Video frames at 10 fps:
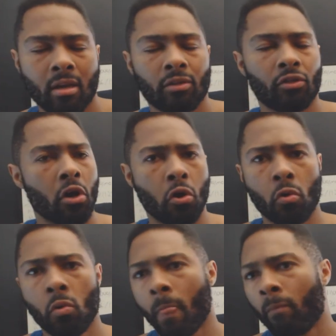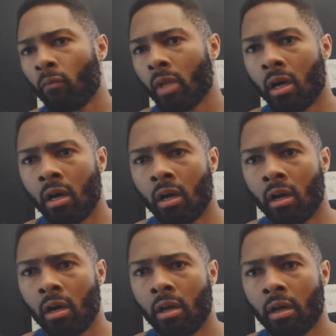So
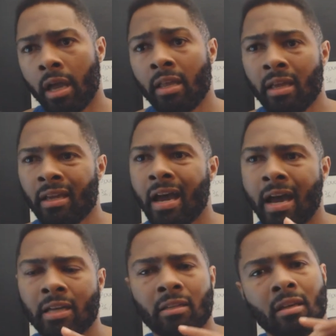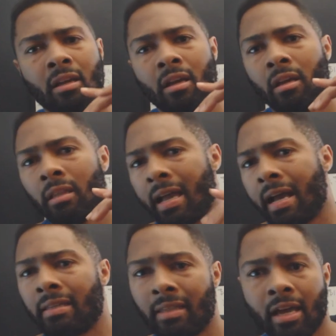and guys, like
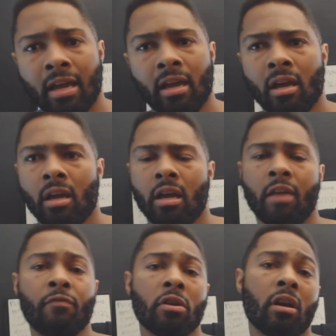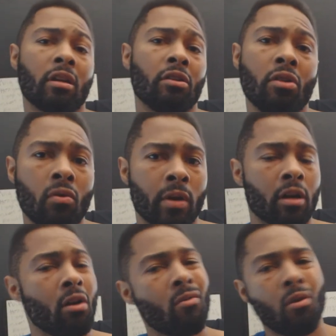I say, if you're gonna do
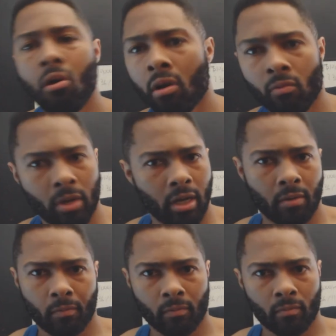it, go hard with it.